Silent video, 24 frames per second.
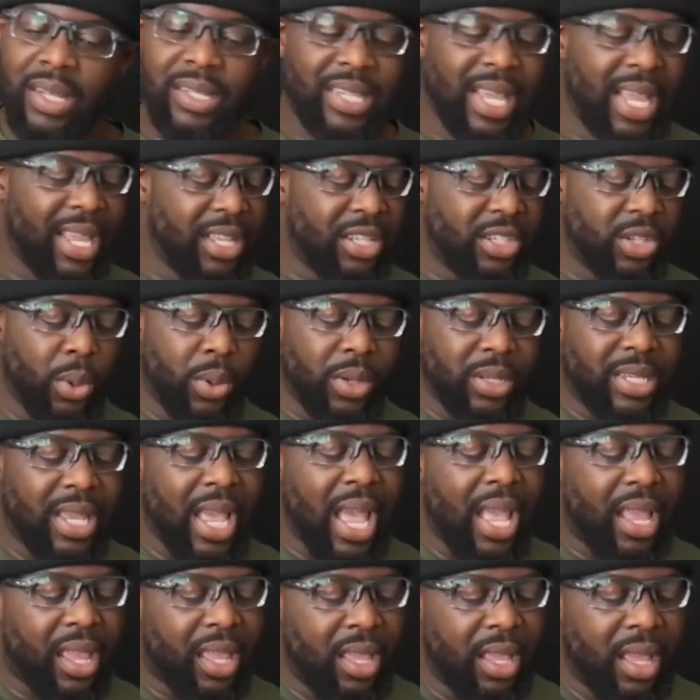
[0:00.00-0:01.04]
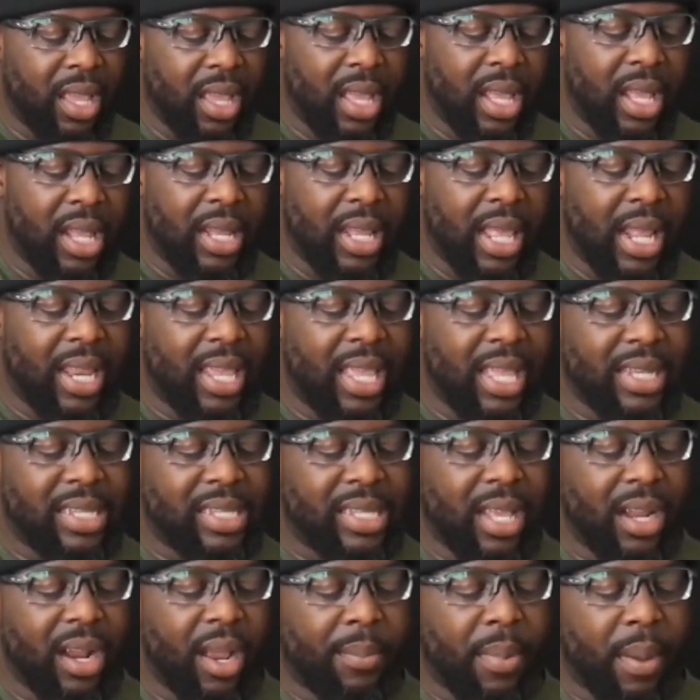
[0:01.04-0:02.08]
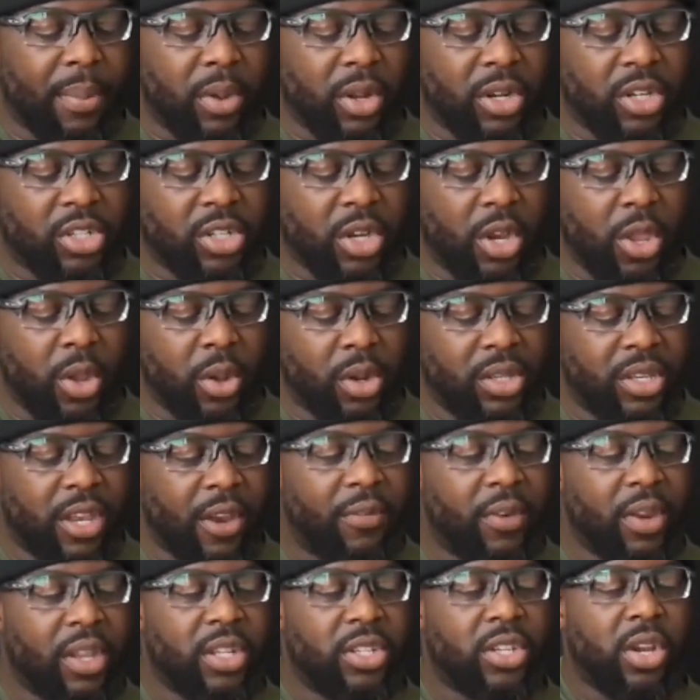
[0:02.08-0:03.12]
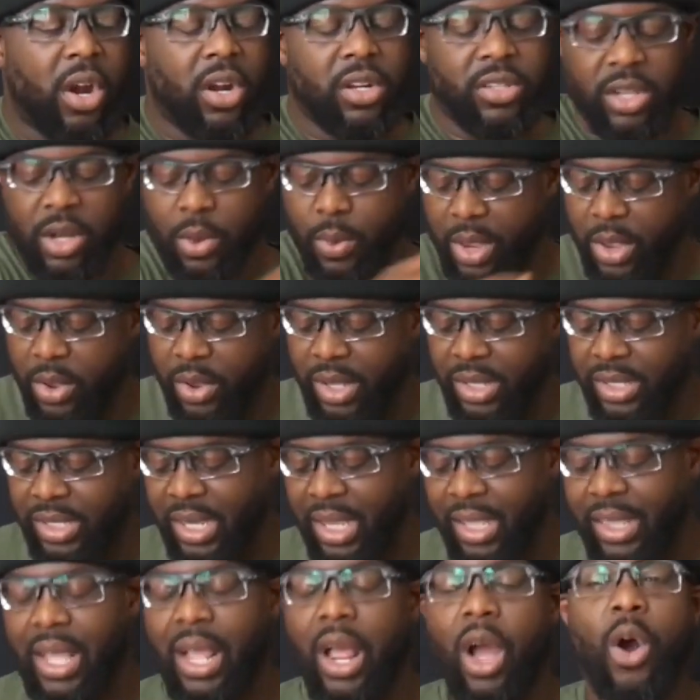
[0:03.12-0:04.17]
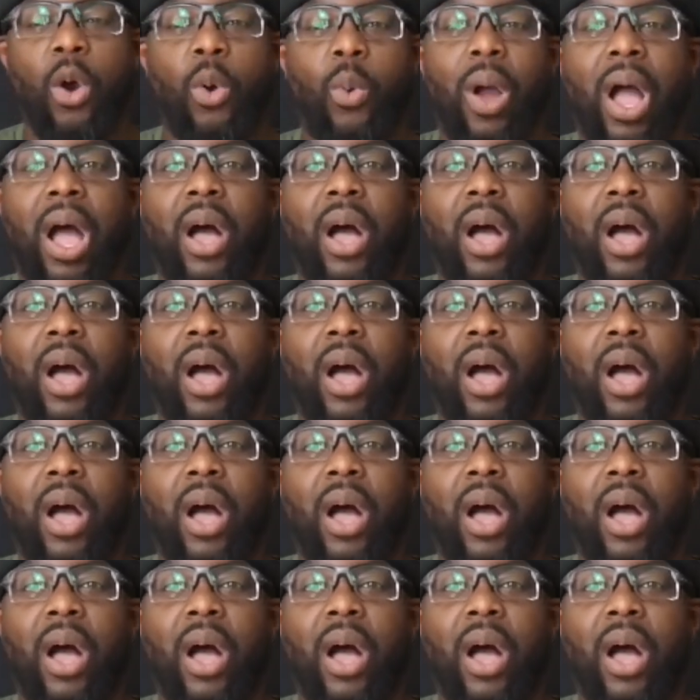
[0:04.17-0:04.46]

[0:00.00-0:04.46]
Take it to a tech, let it get set up. I'm gonna show you on different guitars so the way you can see that, oh